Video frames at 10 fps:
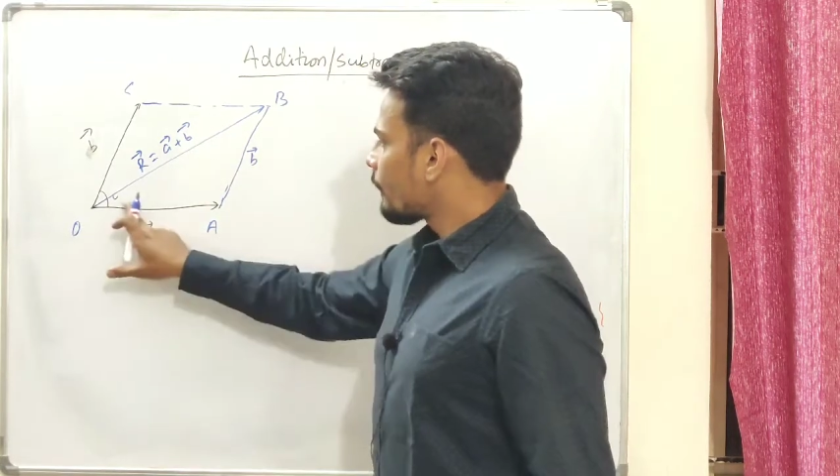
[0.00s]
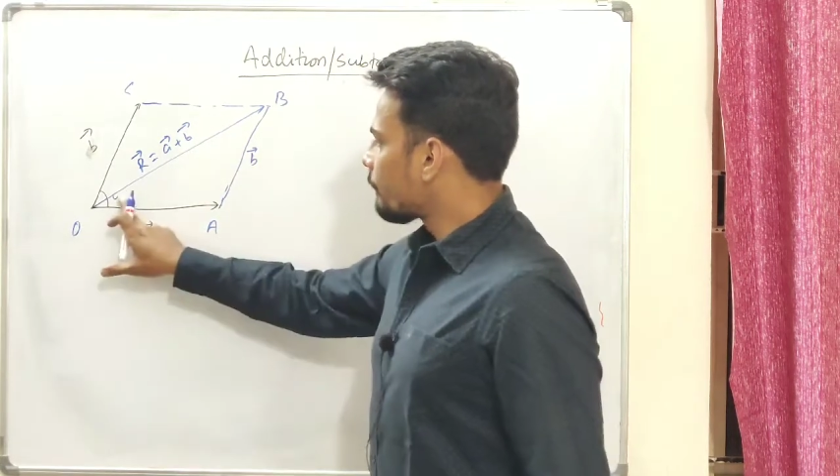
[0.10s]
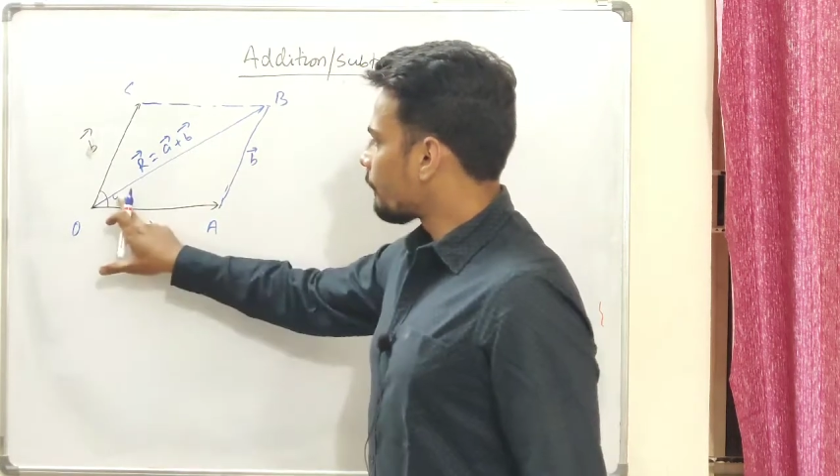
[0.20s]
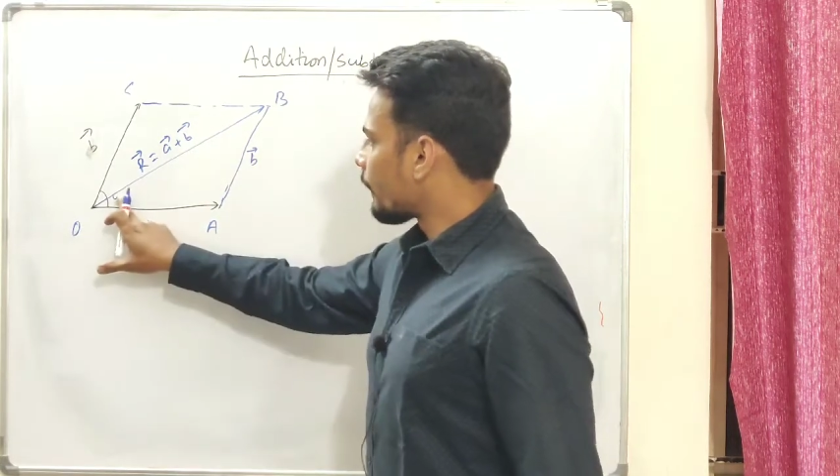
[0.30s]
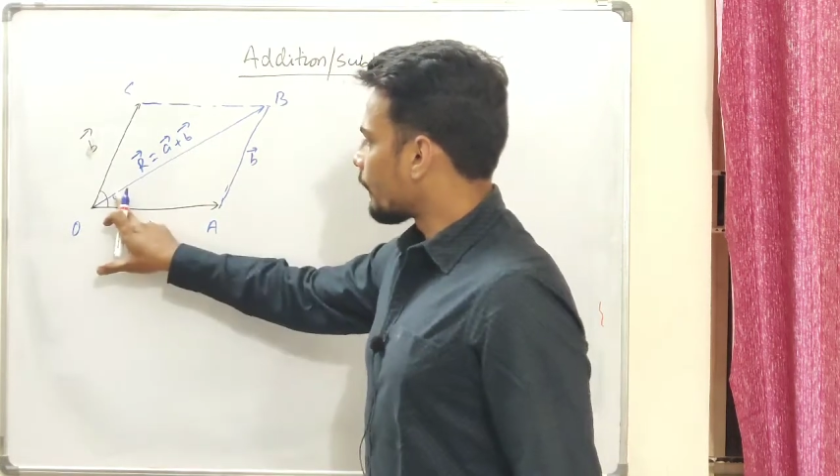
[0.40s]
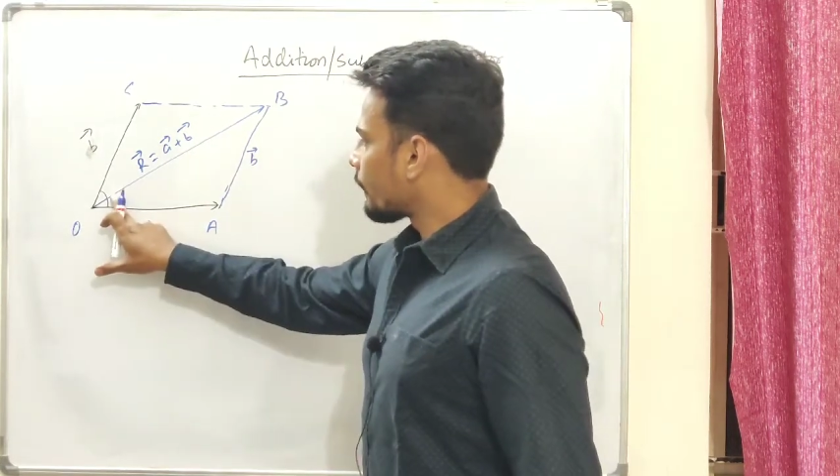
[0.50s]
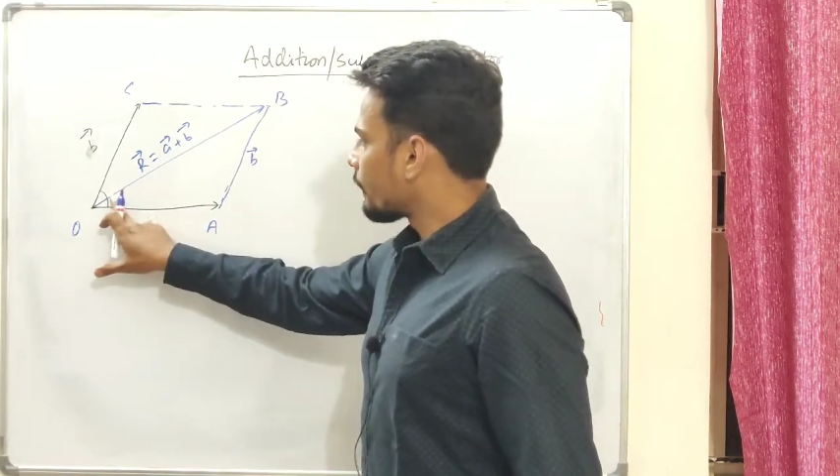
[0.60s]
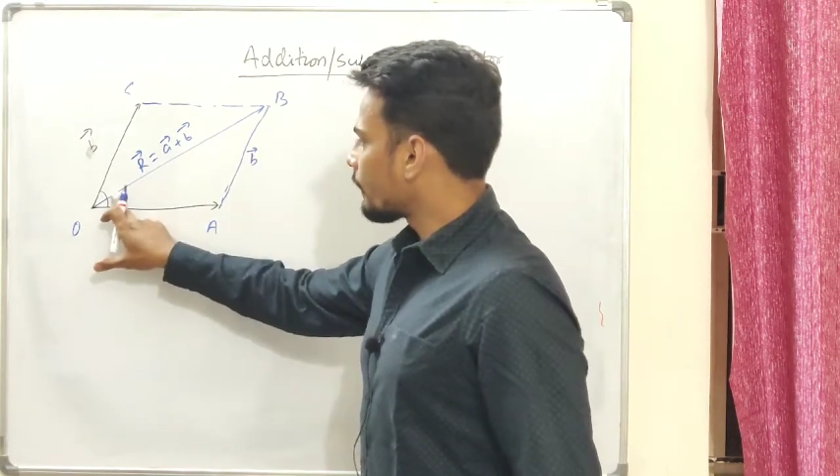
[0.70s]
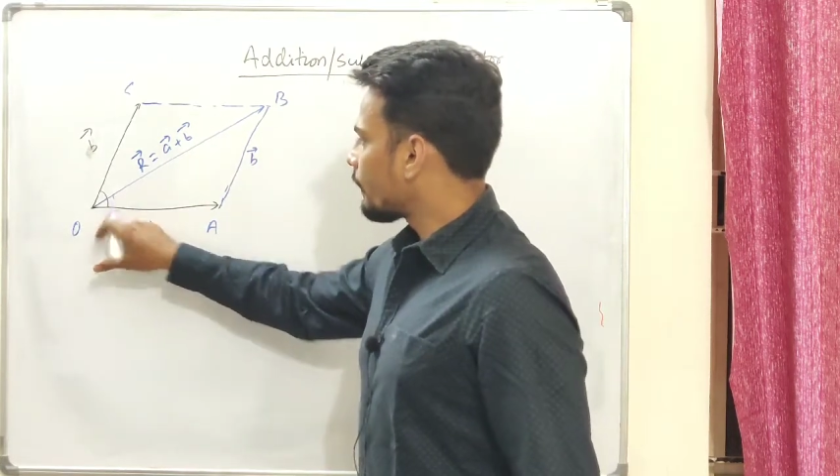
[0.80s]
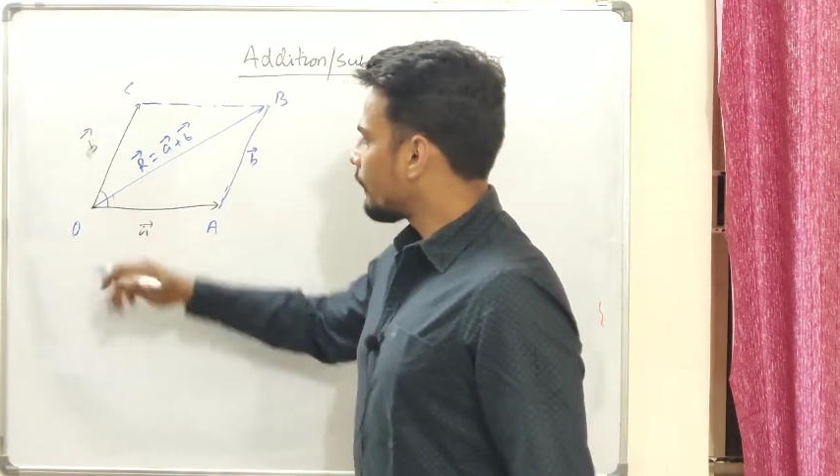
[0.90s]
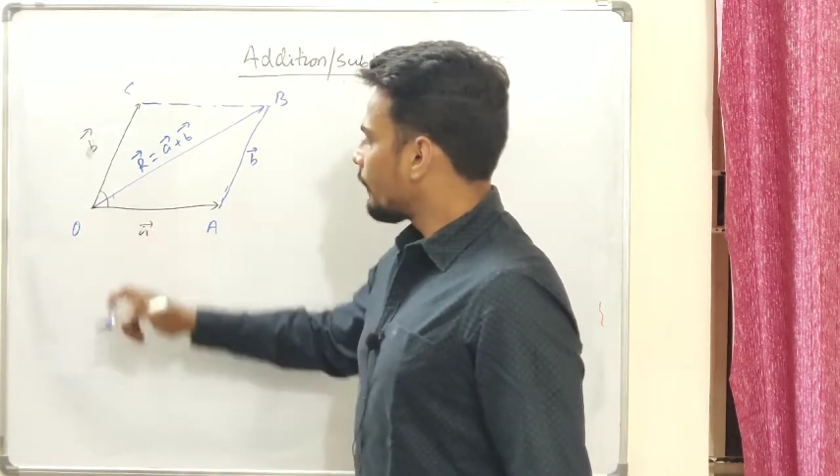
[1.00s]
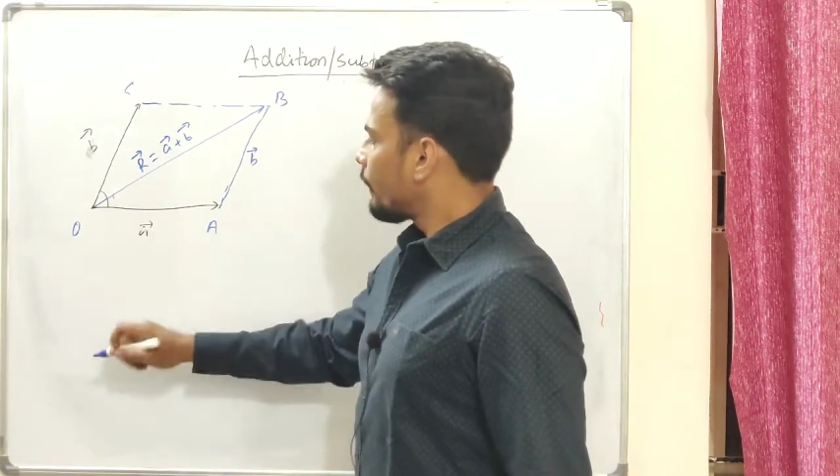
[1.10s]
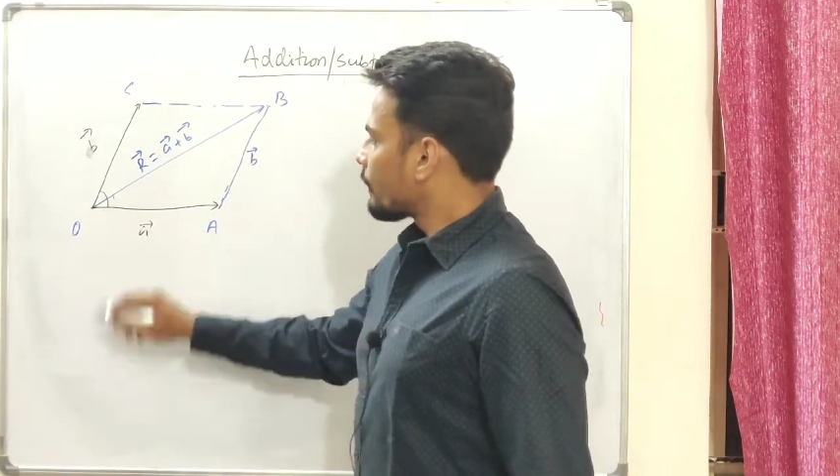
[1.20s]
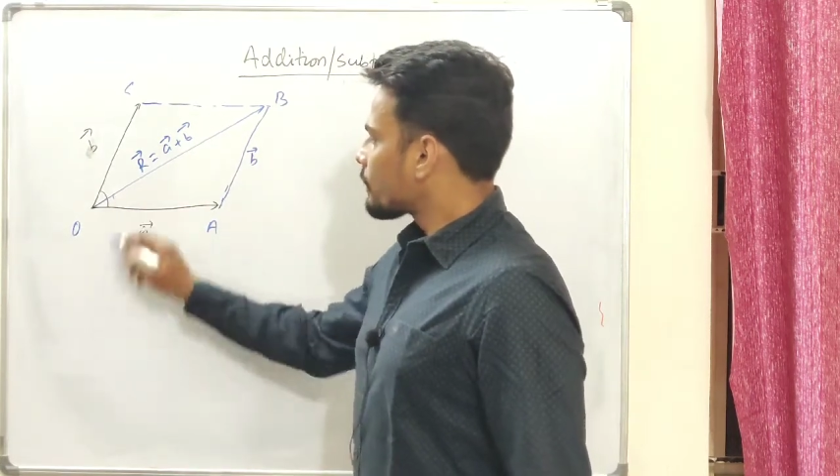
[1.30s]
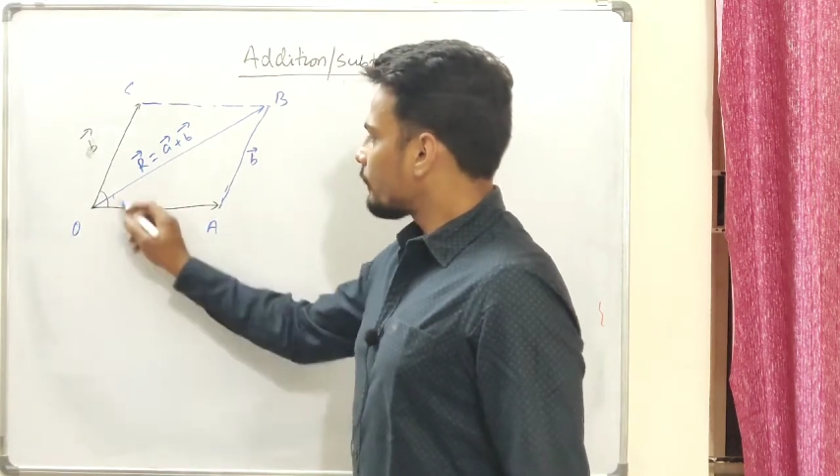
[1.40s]
Fine.
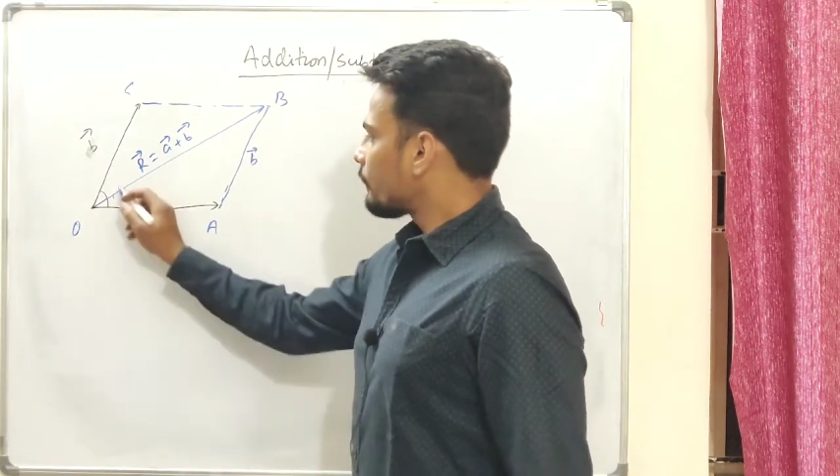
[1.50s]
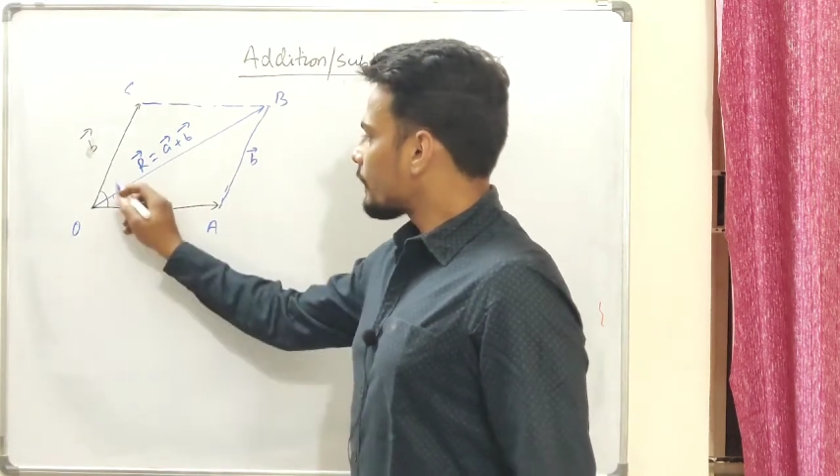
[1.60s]
So